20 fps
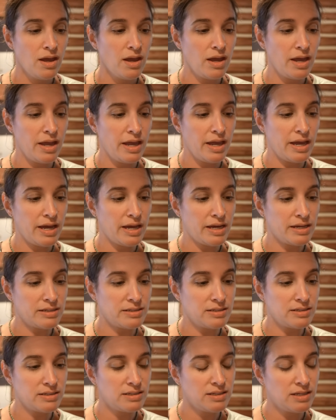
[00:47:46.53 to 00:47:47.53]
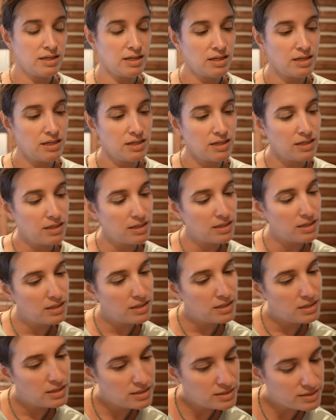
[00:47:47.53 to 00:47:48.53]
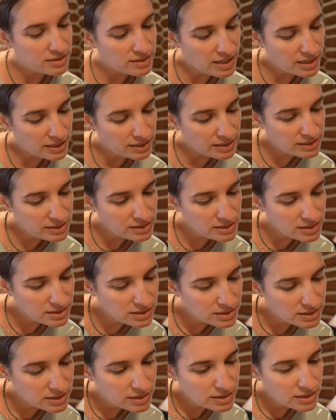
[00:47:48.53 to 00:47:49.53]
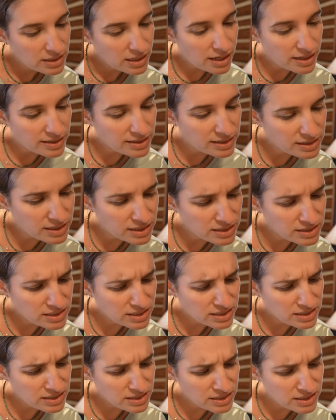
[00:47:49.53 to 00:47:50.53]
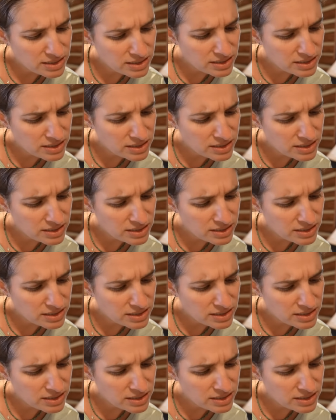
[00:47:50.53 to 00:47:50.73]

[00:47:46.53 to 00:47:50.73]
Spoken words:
And is that it? I think that's it.